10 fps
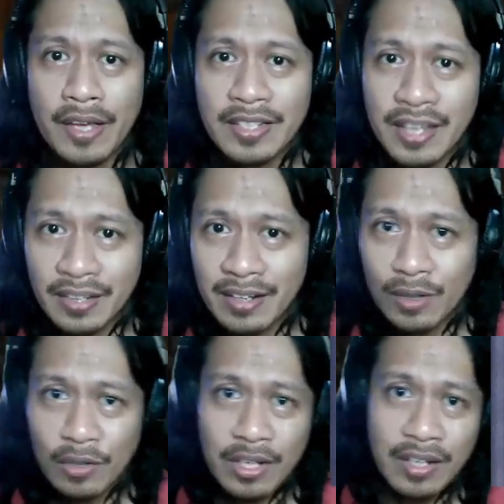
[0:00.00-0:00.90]
Set
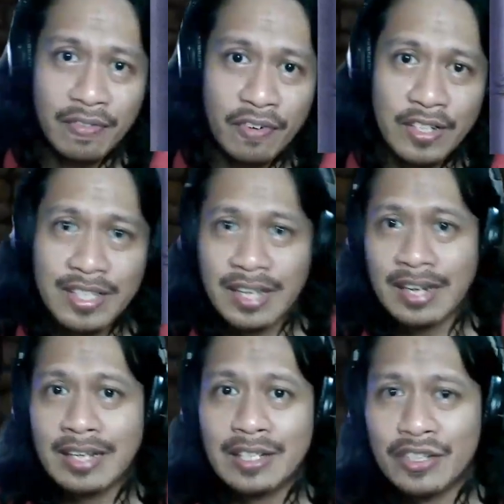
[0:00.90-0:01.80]
in three different
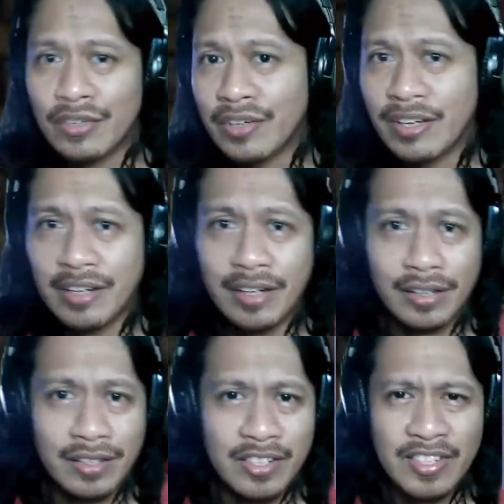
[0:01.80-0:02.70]
cities, you
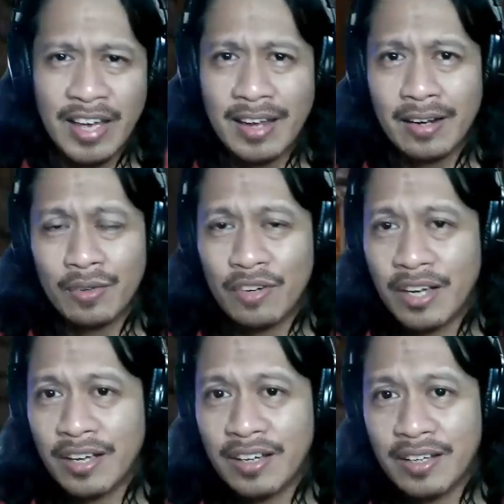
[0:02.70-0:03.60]
got San
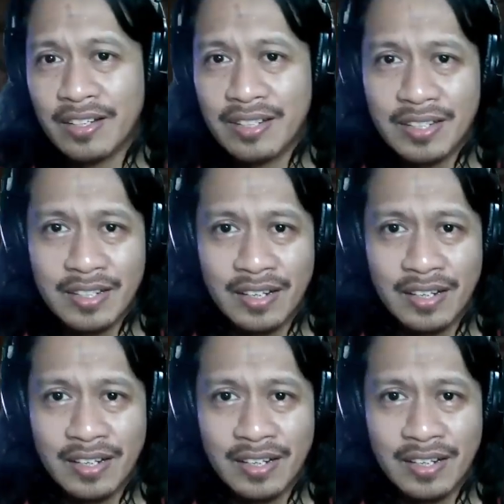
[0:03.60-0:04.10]
Andreas,